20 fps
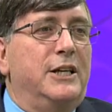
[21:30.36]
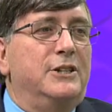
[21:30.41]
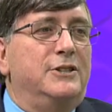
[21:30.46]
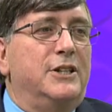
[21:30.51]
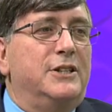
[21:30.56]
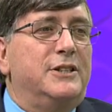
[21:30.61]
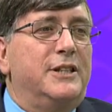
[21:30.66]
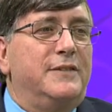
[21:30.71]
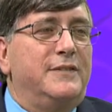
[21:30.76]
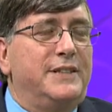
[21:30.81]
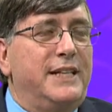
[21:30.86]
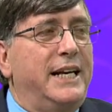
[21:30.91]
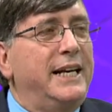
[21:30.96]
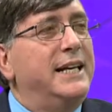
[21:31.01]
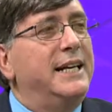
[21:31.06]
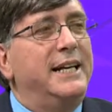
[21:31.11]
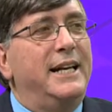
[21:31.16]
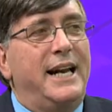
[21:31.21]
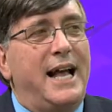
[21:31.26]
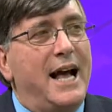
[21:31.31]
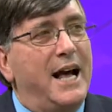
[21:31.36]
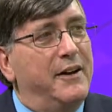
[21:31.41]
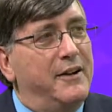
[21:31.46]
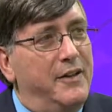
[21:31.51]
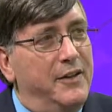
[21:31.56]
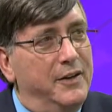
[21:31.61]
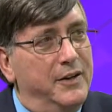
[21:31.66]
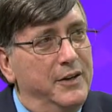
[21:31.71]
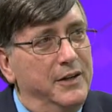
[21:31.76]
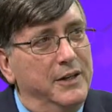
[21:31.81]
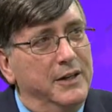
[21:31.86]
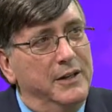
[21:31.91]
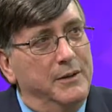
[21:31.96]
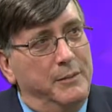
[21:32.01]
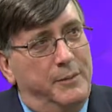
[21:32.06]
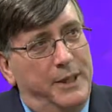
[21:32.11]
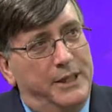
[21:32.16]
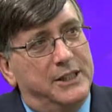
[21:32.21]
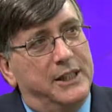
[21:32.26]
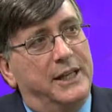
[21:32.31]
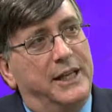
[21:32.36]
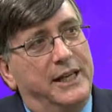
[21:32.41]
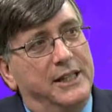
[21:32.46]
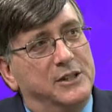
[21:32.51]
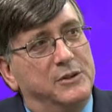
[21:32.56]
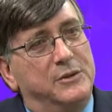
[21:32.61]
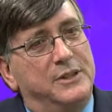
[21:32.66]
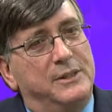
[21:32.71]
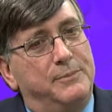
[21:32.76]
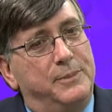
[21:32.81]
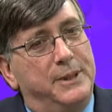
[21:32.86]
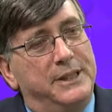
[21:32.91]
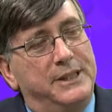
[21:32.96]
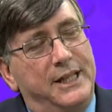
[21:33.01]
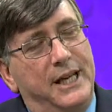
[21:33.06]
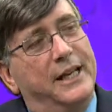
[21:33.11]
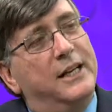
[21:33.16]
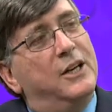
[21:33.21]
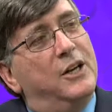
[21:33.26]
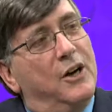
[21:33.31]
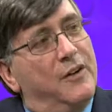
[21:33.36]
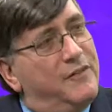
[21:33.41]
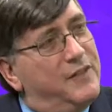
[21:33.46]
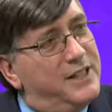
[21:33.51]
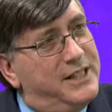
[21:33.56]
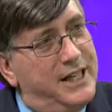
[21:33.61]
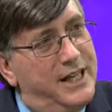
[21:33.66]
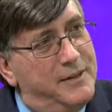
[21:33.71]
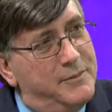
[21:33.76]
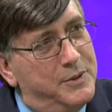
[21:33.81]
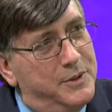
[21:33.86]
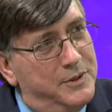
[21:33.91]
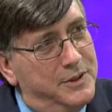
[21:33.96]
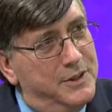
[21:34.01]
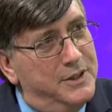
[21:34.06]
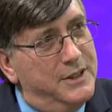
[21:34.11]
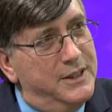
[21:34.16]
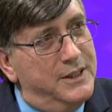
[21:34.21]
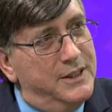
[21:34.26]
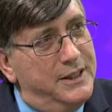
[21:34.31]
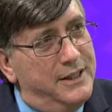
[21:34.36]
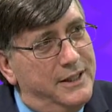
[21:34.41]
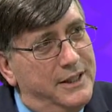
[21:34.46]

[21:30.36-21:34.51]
they just have taken it out of the. Basically, it's been taken off the table. It